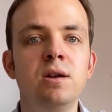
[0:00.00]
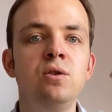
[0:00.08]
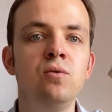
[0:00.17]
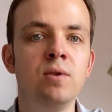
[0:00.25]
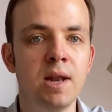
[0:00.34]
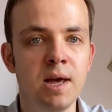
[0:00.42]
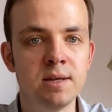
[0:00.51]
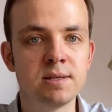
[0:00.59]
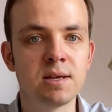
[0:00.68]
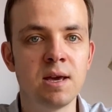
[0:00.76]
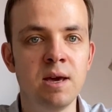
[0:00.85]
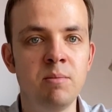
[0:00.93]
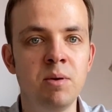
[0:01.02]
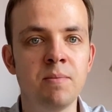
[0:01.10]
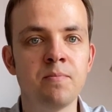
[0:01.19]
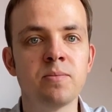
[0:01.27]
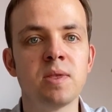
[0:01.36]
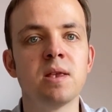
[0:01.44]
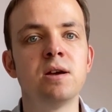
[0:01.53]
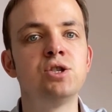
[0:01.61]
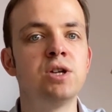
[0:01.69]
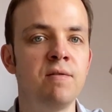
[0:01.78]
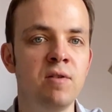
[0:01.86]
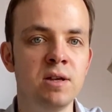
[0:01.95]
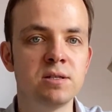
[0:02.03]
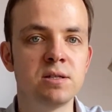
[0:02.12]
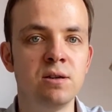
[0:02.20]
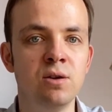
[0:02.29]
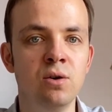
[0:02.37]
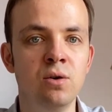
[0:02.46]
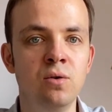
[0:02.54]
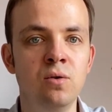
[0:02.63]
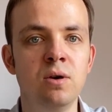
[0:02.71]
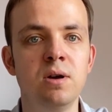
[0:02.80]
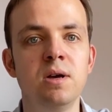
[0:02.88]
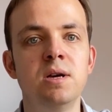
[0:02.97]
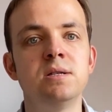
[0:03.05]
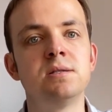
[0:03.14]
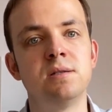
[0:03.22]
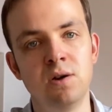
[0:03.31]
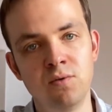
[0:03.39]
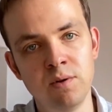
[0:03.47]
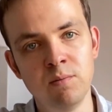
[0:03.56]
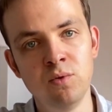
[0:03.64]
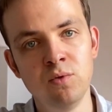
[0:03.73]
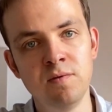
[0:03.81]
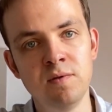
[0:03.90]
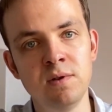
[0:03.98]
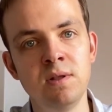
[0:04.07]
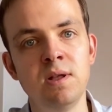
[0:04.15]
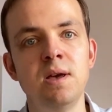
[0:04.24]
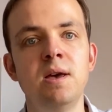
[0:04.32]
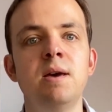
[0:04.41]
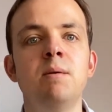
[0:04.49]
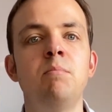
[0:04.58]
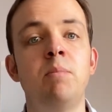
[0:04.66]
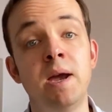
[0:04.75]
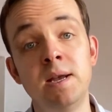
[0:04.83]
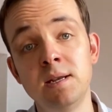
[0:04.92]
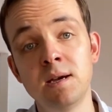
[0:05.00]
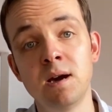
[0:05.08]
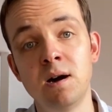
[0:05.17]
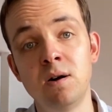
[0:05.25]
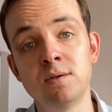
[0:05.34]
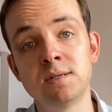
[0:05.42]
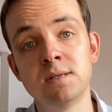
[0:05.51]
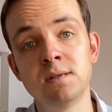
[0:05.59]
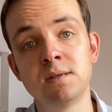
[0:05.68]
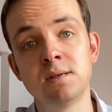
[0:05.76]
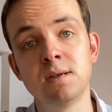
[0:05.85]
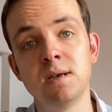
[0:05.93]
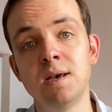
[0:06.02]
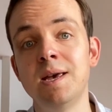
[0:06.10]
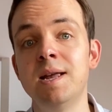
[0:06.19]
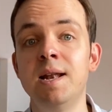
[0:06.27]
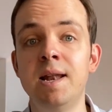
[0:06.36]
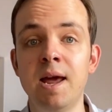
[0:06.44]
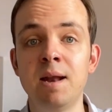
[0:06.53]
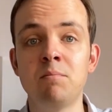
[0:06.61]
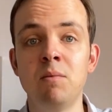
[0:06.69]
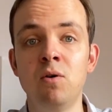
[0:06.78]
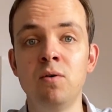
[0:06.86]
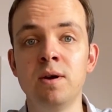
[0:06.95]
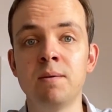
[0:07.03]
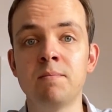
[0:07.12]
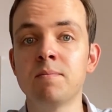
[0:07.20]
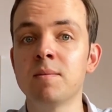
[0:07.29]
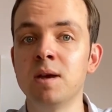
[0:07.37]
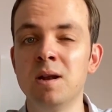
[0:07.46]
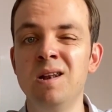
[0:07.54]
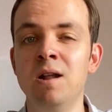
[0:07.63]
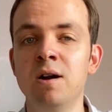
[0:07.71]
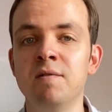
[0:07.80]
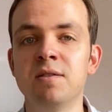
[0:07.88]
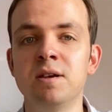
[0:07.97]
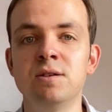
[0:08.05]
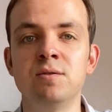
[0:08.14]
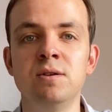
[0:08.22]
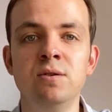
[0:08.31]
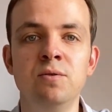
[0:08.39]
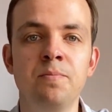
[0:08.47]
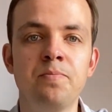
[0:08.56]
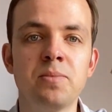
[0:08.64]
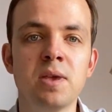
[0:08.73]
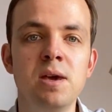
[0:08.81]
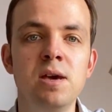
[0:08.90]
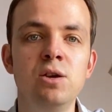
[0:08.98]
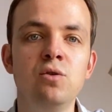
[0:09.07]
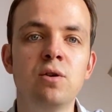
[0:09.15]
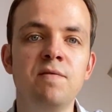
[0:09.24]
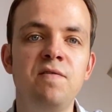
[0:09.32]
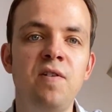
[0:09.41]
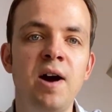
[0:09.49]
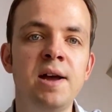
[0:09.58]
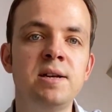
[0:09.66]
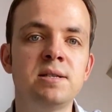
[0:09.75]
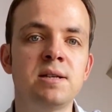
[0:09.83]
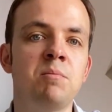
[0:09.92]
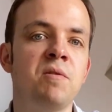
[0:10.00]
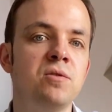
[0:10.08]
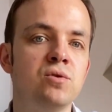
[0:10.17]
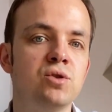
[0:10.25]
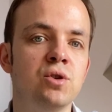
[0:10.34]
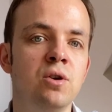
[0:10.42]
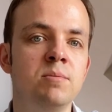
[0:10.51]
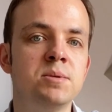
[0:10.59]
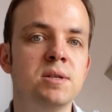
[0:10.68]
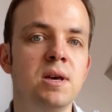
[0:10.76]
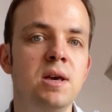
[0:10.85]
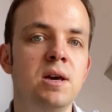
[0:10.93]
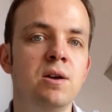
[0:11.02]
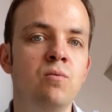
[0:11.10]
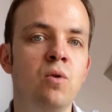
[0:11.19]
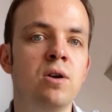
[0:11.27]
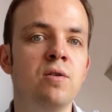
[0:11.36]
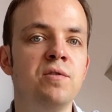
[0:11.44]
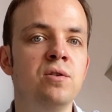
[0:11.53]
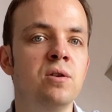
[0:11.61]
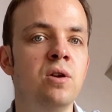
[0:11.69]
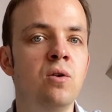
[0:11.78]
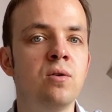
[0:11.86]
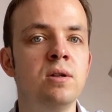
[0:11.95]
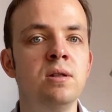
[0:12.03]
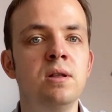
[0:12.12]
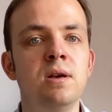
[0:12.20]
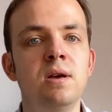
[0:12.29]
doing landscaping, shoveling snow, snow removal, painting houses, land mowing, a lot of things you can do. You can find some of those jobs in one of your local